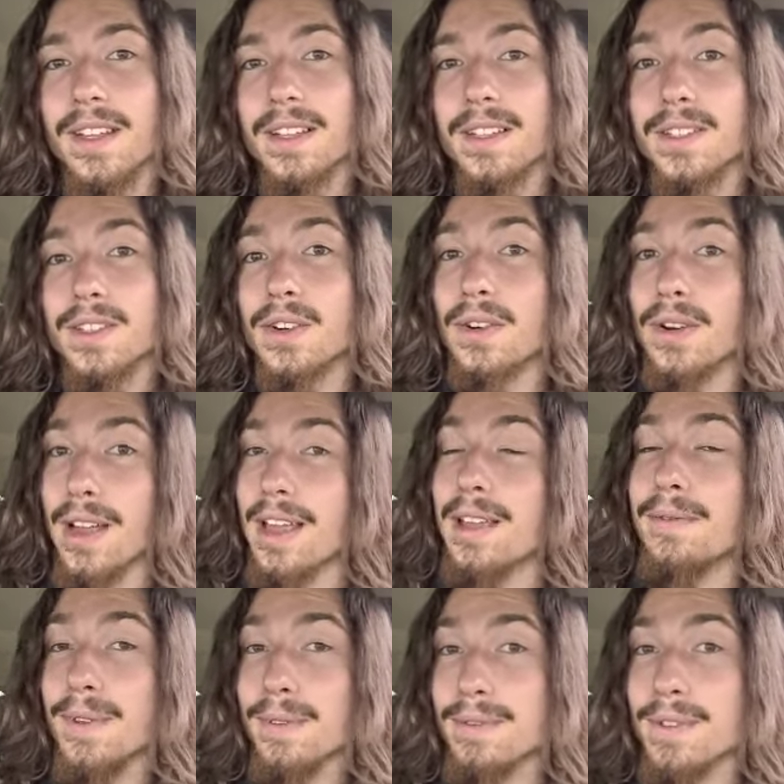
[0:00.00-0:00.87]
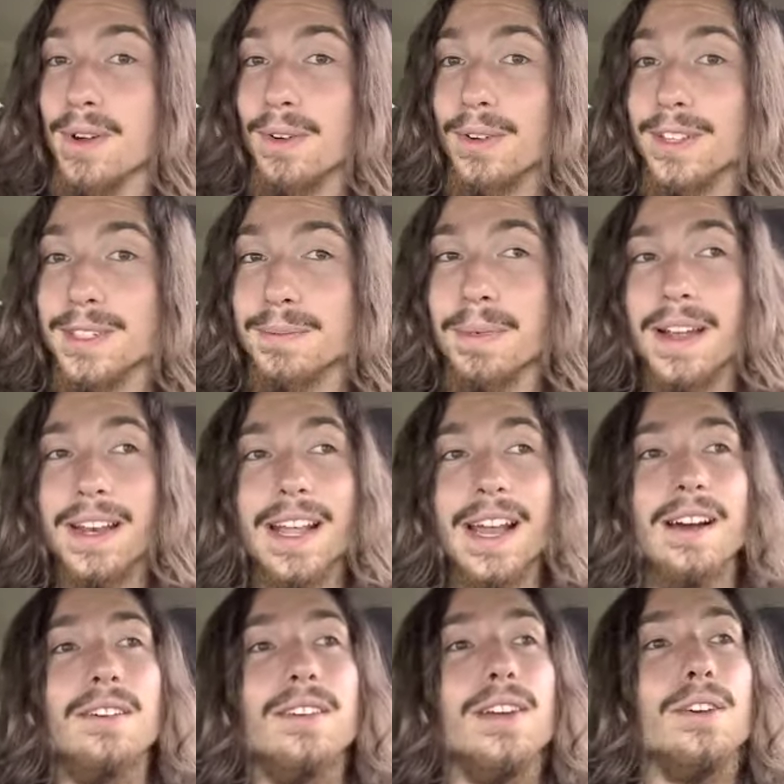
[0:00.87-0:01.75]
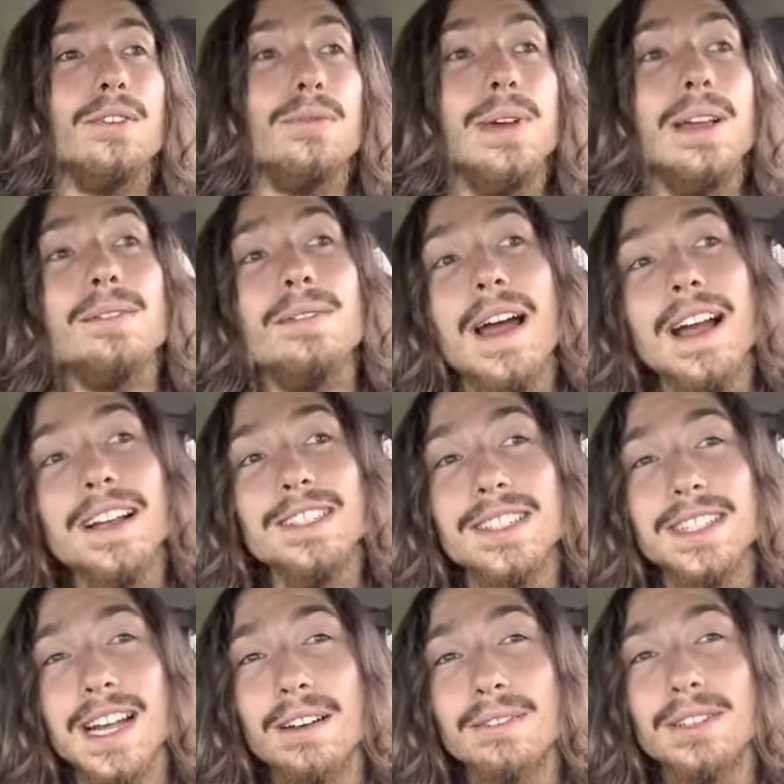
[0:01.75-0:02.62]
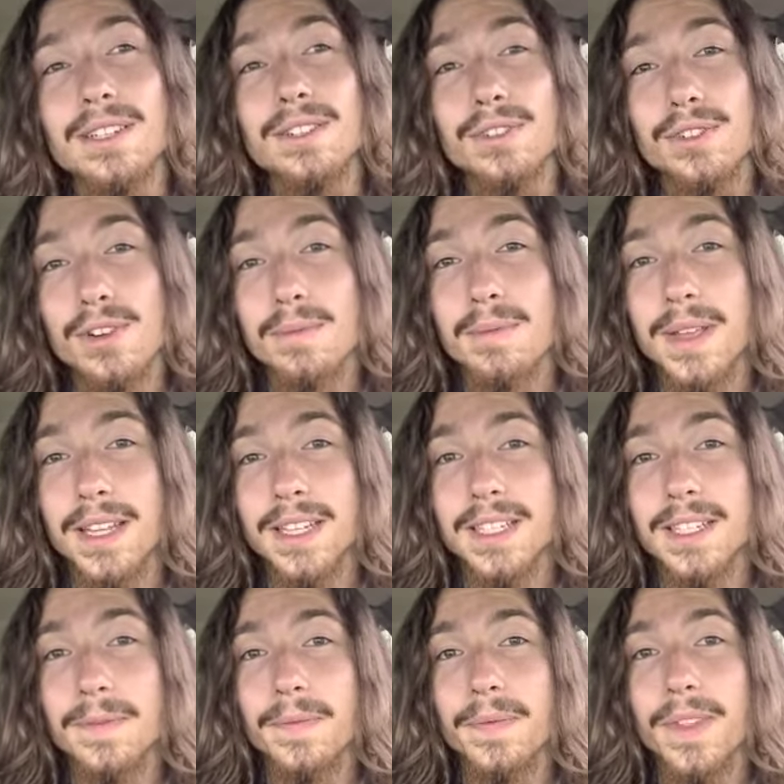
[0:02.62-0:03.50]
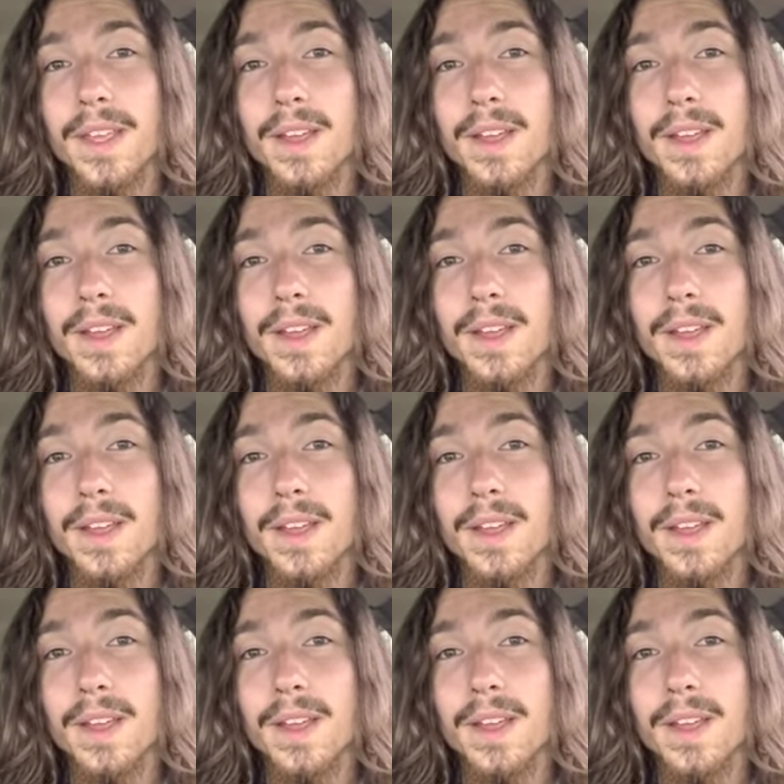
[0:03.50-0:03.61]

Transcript: So if you've noticed by now, we have actually now determined